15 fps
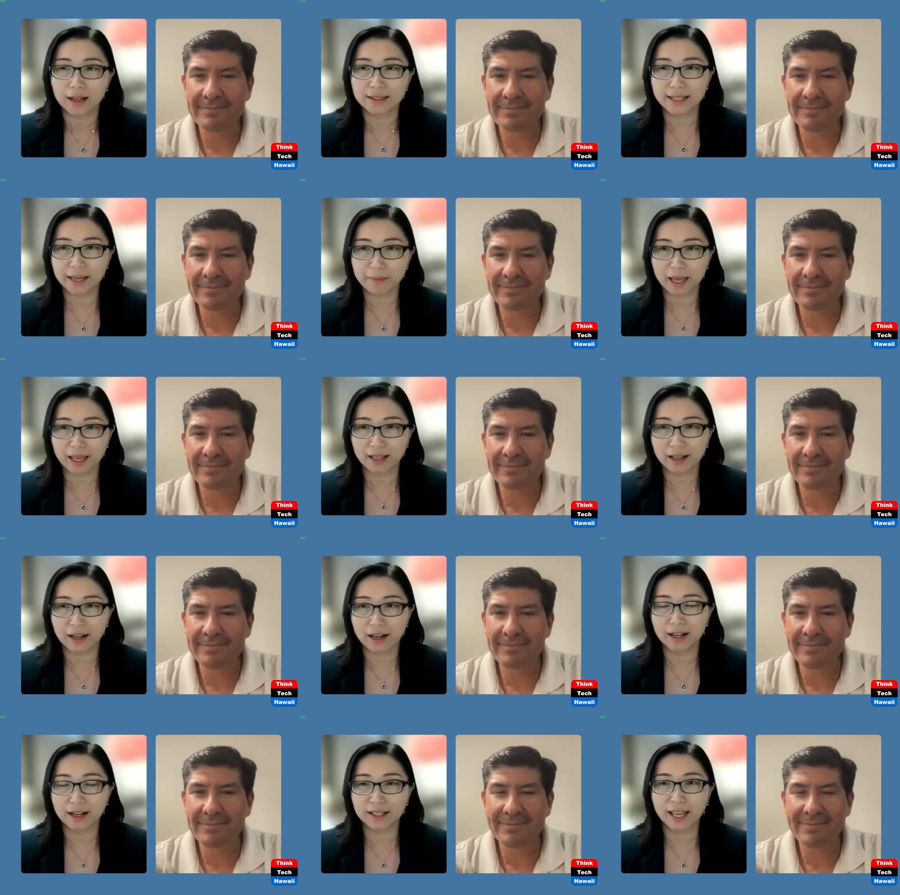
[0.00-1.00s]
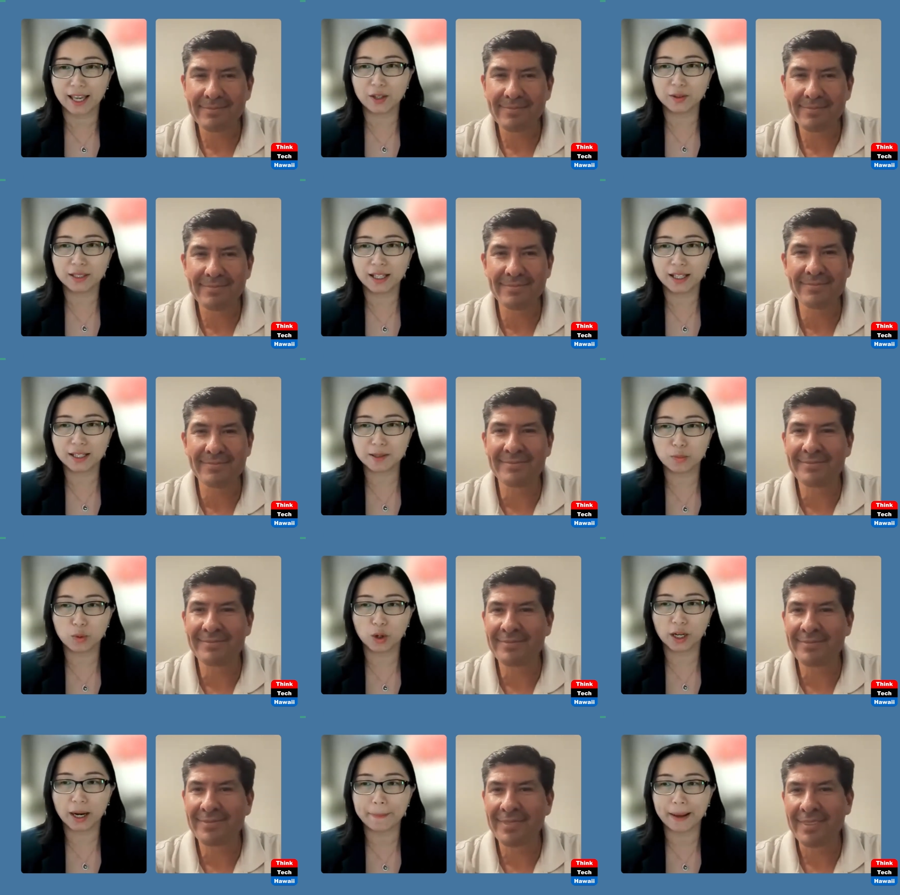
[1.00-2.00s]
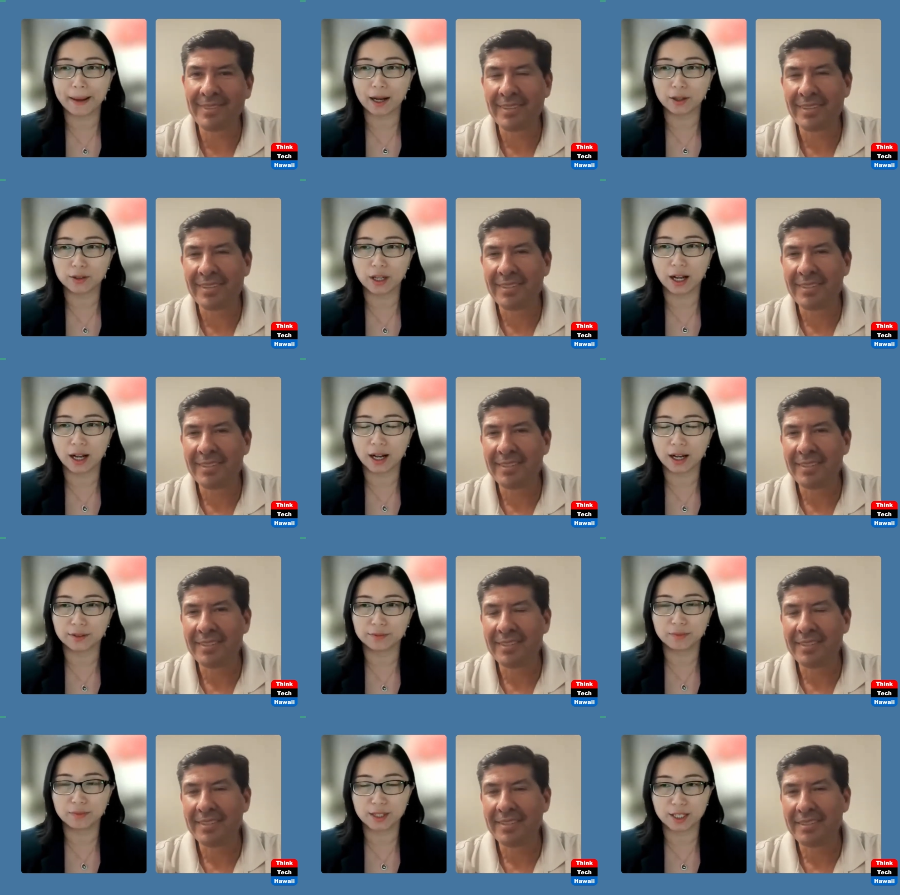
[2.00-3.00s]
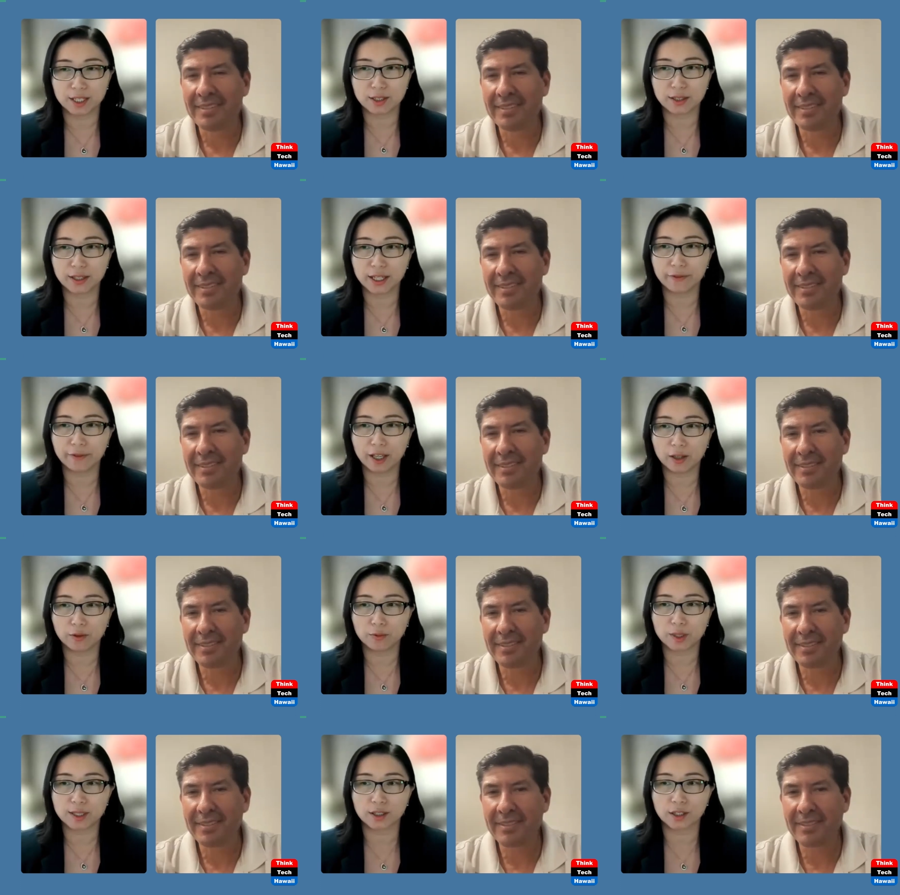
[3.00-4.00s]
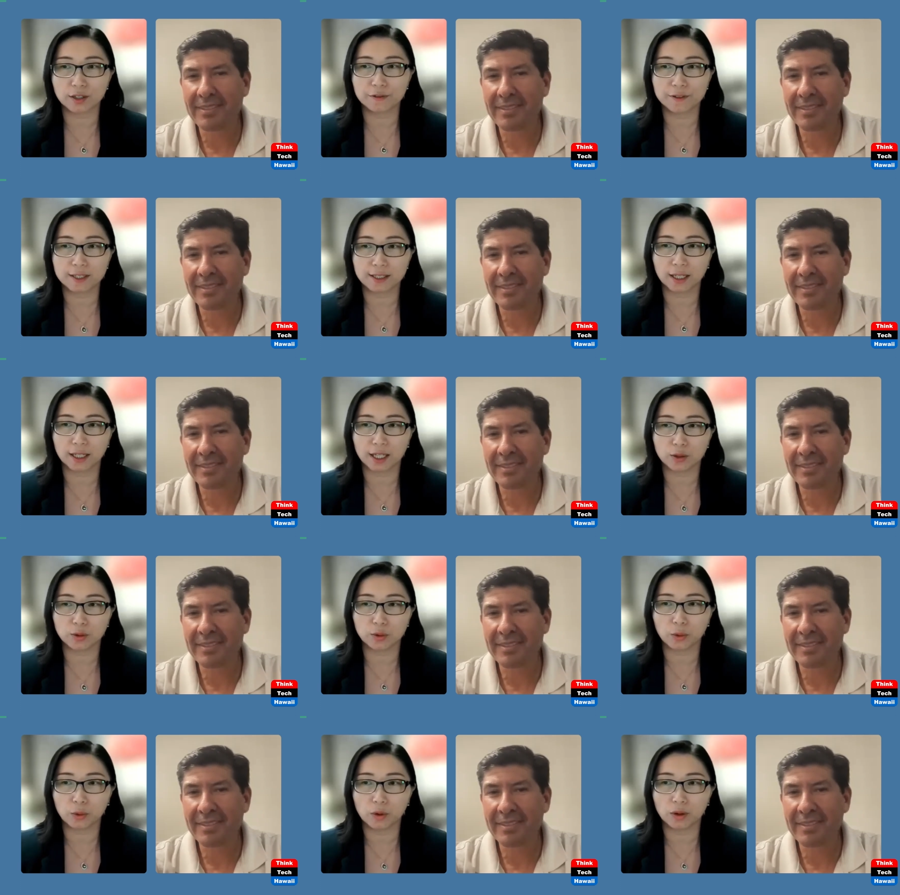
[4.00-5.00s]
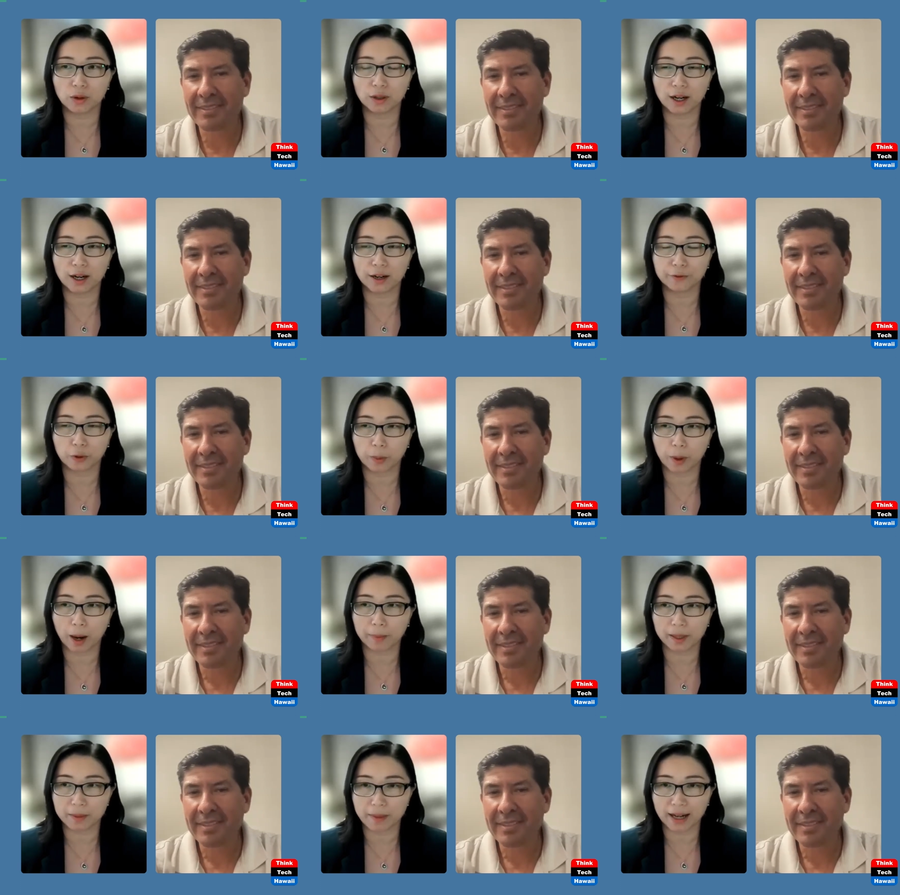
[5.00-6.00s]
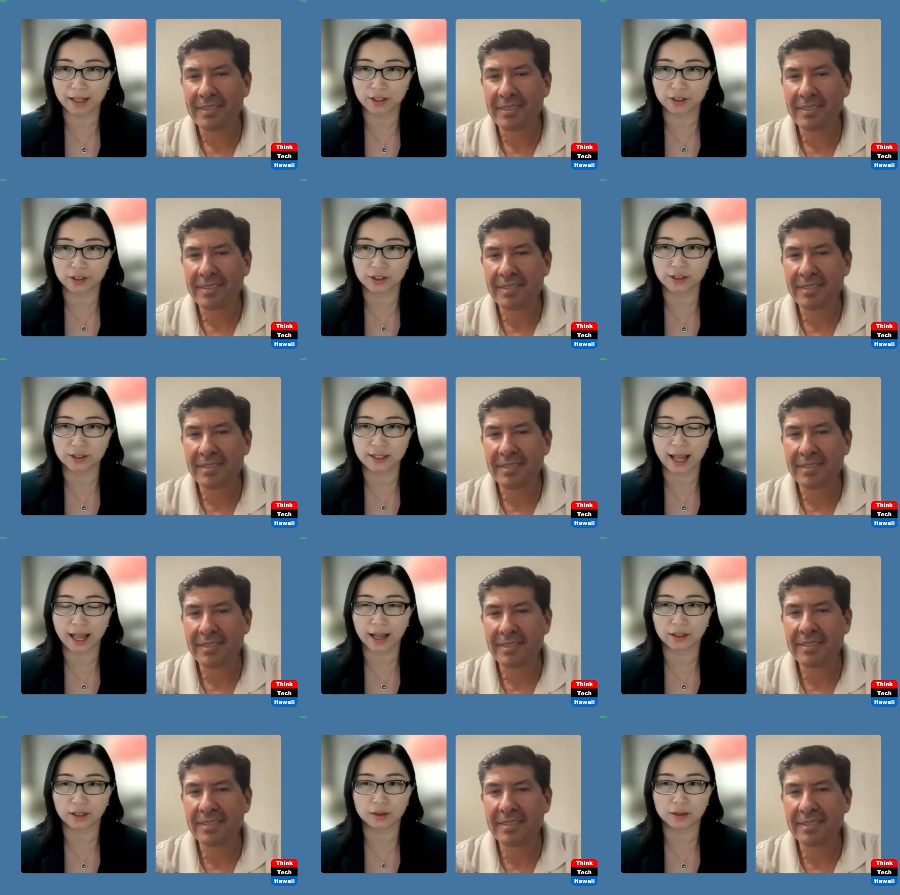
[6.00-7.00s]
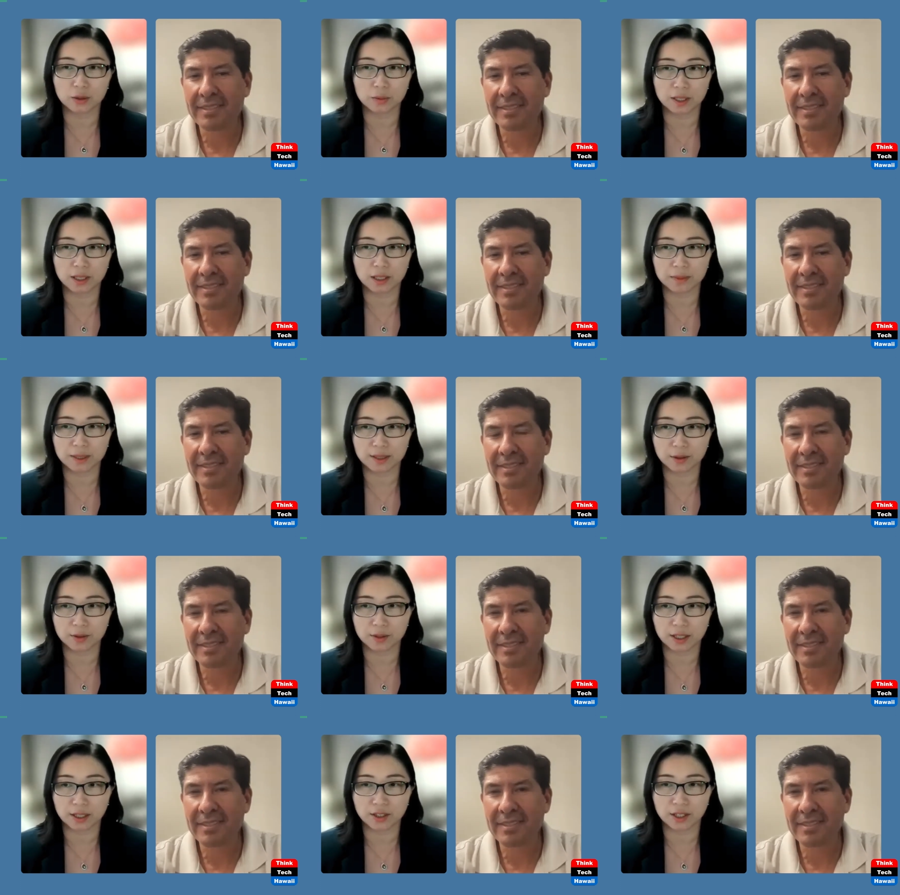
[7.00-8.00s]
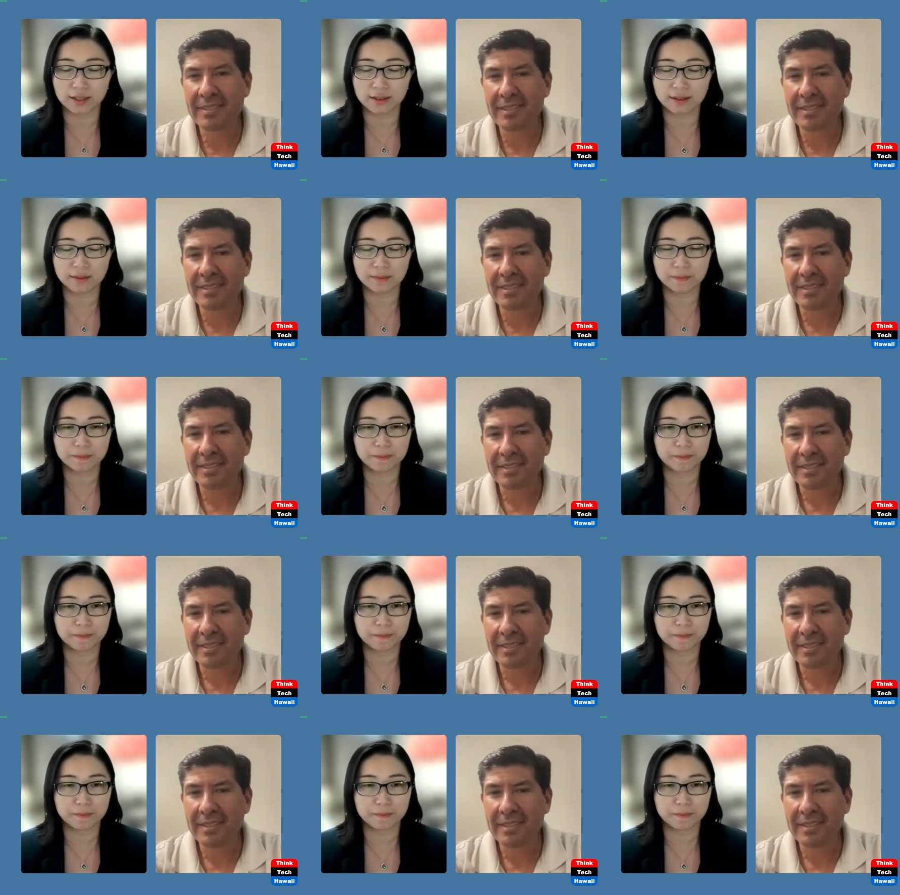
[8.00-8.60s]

Speaker 1: Dami, uh, can you tell us more about uh, this Living Reserve Study tool uh, for property managers and condominium associations?